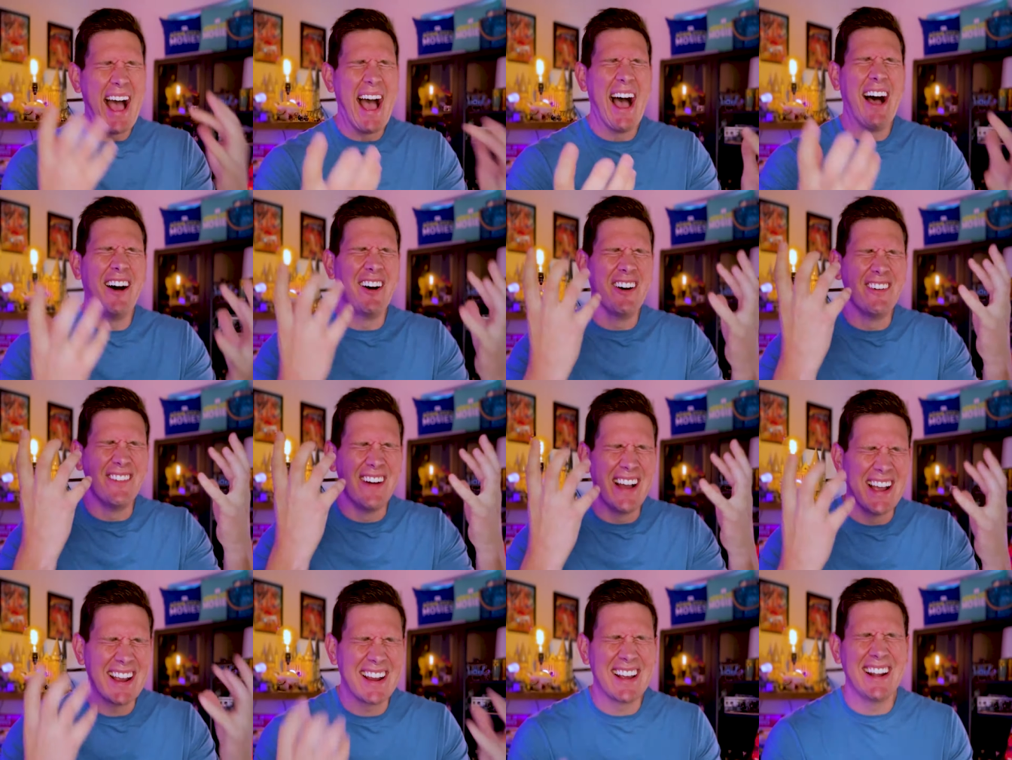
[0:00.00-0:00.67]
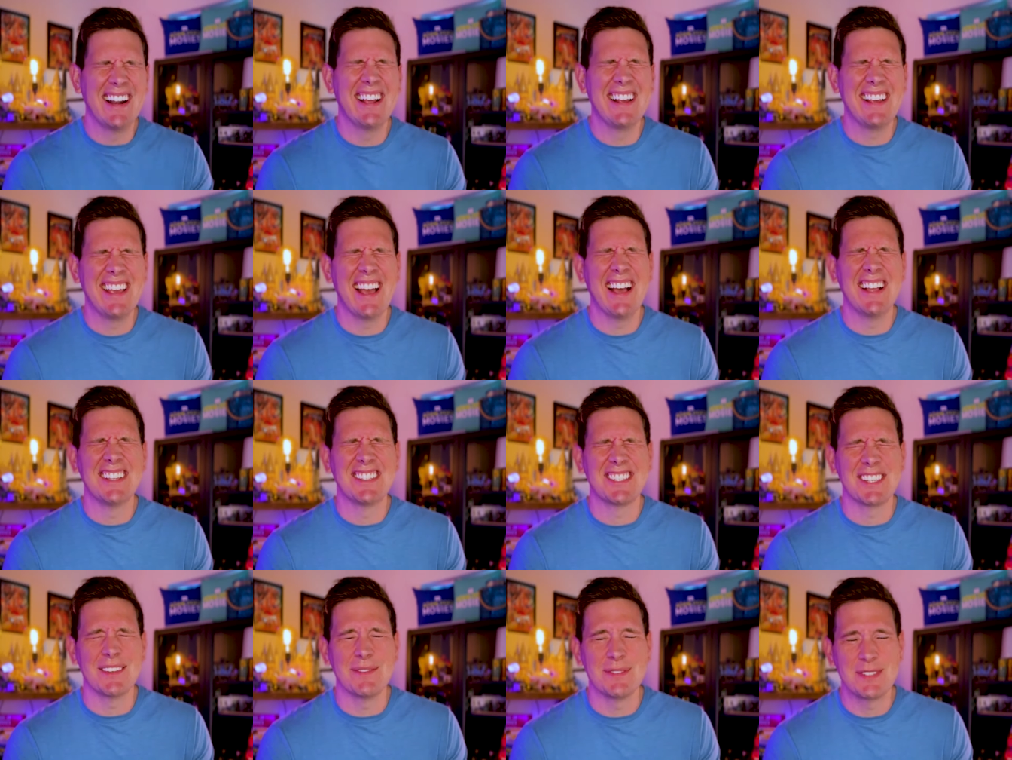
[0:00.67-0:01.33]
How am I gonna
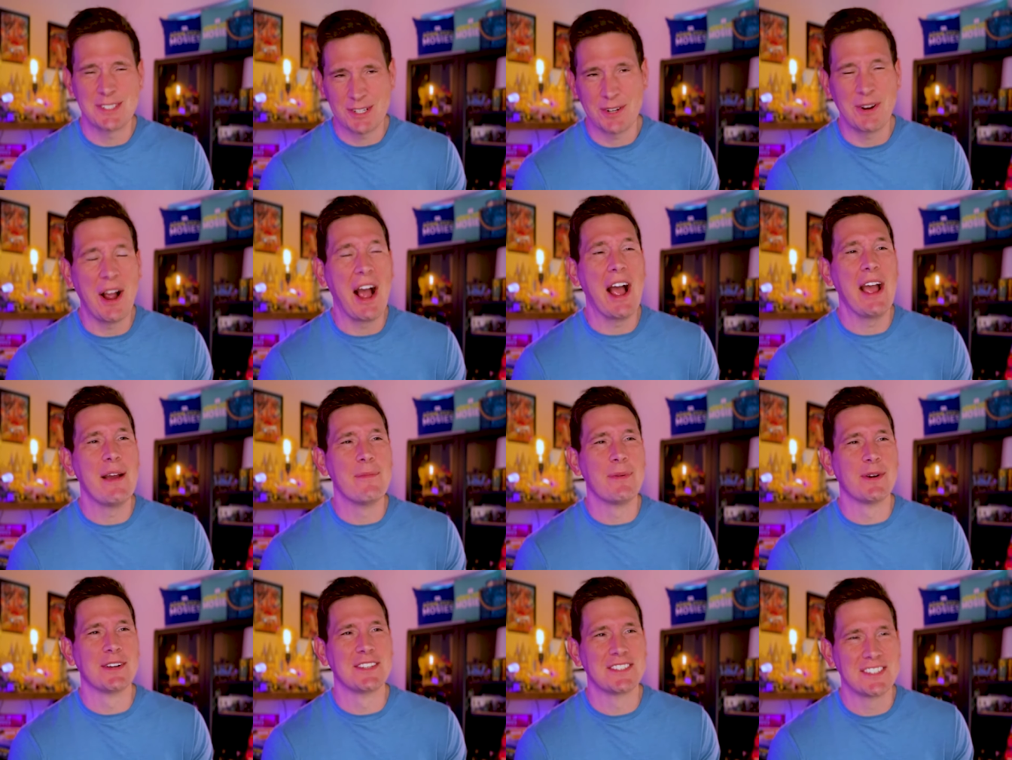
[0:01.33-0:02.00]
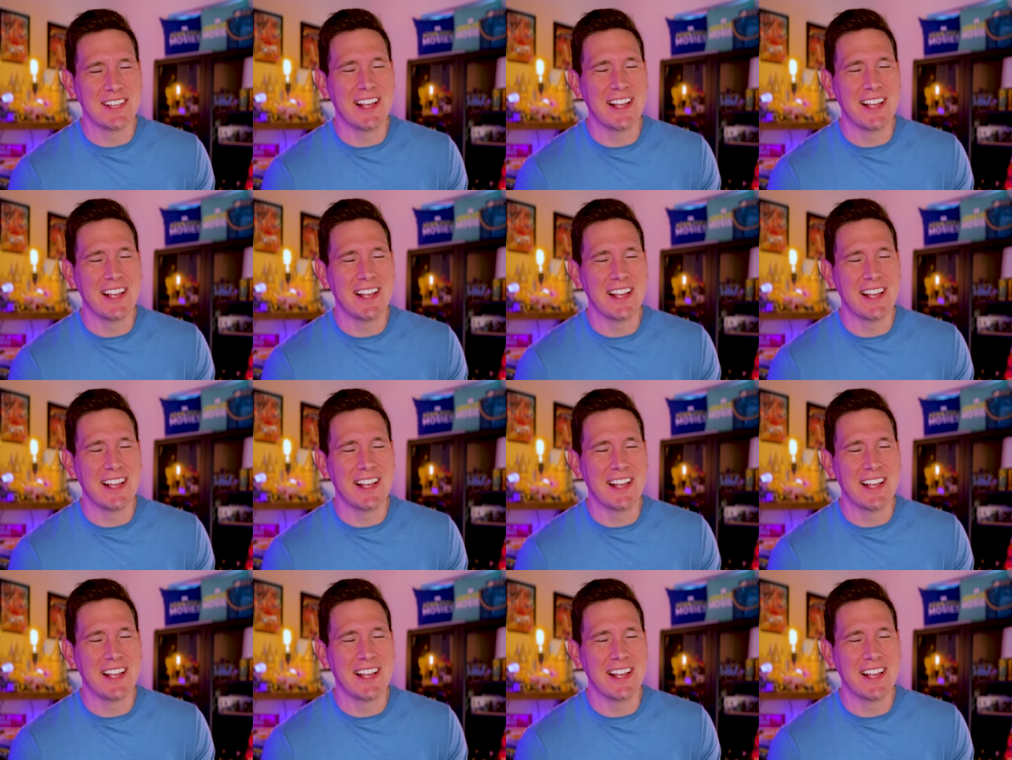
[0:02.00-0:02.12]
get subscribers